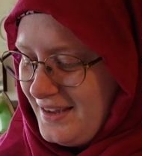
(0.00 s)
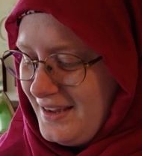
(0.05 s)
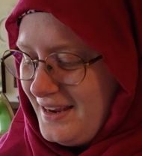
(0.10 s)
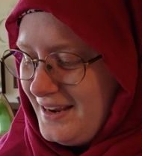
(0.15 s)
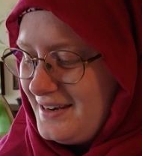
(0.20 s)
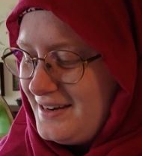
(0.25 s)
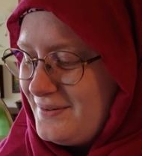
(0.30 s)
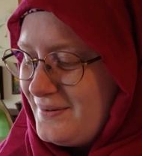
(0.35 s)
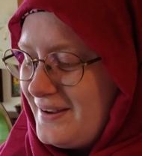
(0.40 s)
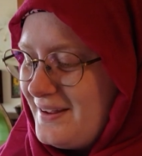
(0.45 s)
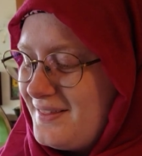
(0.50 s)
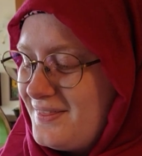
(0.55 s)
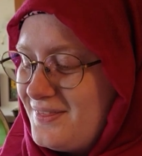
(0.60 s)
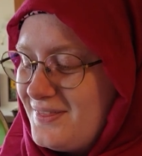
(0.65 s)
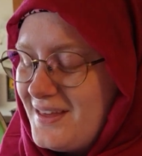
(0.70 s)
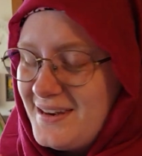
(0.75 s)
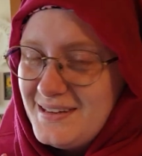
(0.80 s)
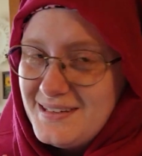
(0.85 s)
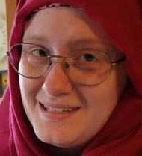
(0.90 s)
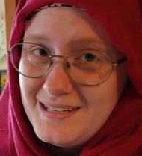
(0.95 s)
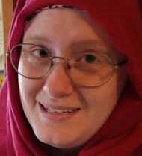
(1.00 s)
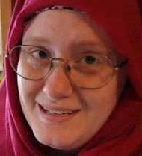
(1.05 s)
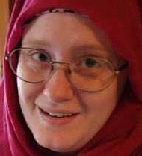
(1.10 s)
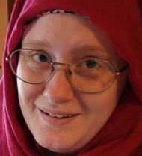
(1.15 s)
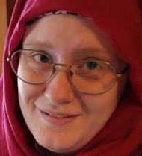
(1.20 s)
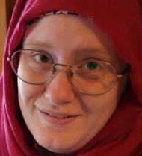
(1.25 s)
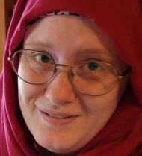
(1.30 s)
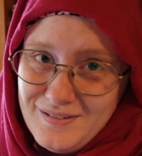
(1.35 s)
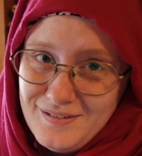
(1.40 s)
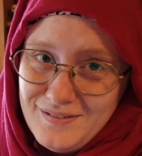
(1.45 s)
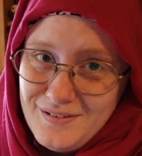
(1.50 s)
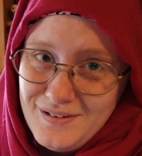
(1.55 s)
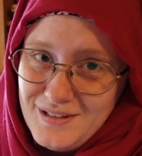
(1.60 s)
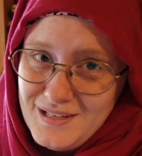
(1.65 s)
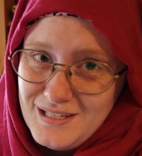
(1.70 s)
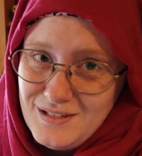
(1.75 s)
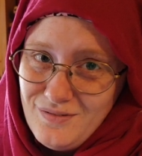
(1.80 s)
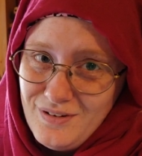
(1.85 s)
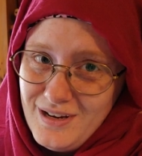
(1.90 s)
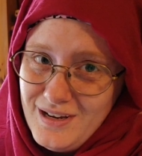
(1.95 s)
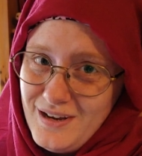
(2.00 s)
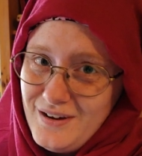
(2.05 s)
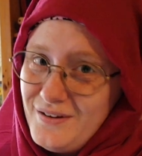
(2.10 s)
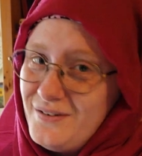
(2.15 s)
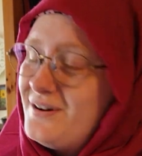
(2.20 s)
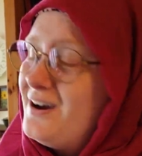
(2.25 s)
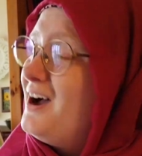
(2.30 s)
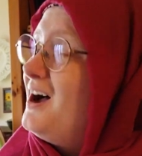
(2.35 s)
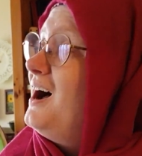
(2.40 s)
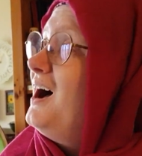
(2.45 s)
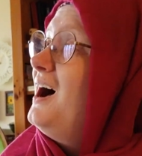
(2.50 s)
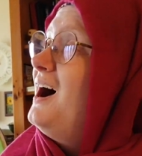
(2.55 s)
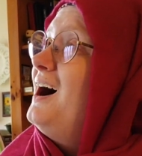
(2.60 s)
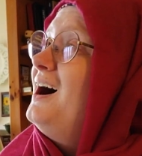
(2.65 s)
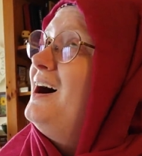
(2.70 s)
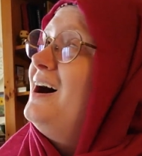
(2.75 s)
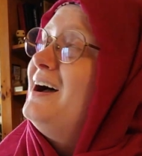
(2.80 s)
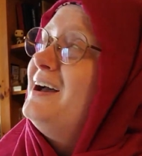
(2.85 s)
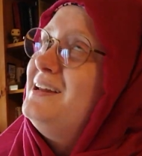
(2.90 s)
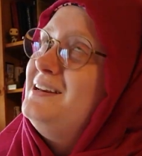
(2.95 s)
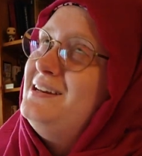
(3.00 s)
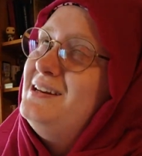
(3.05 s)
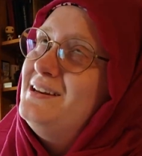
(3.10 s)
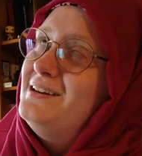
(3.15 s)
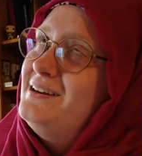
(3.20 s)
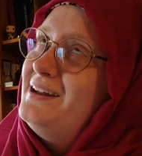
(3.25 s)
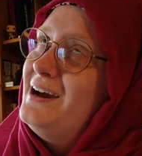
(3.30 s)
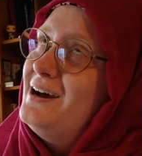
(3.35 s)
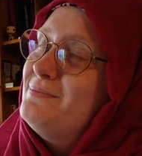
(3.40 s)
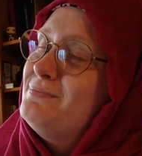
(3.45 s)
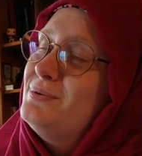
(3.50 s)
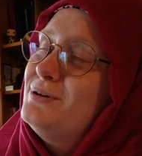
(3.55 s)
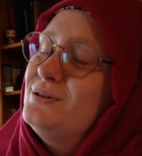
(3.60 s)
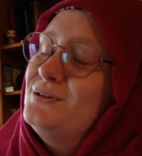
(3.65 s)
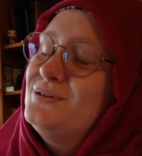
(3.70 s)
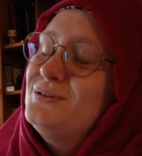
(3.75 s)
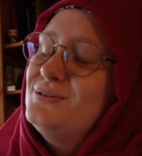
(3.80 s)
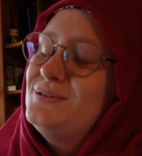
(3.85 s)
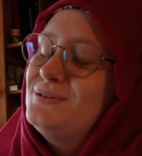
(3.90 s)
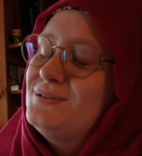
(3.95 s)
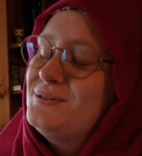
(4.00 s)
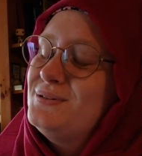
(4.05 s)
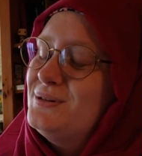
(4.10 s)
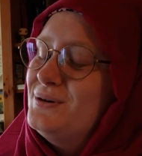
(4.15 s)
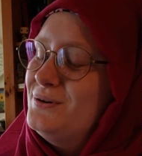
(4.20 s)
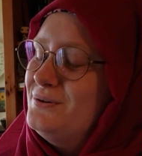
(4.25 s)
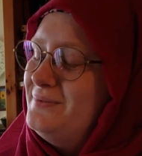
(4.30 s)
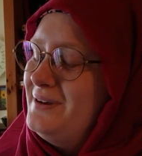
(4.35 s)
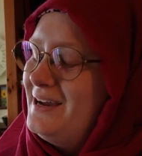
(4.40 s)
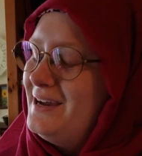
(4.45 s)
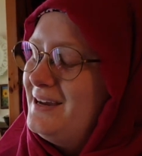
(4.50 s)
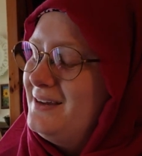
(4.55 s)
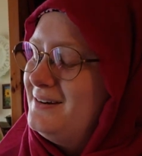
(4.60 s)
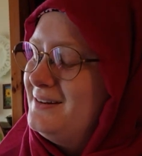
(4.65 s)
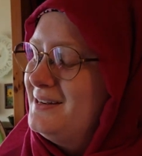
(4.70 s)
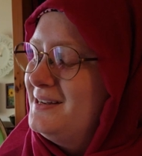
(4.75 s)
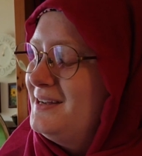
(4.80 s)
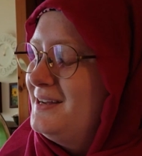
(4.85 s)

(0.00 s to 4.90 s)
Anyway, that is enough for this video. I need a nap so bad.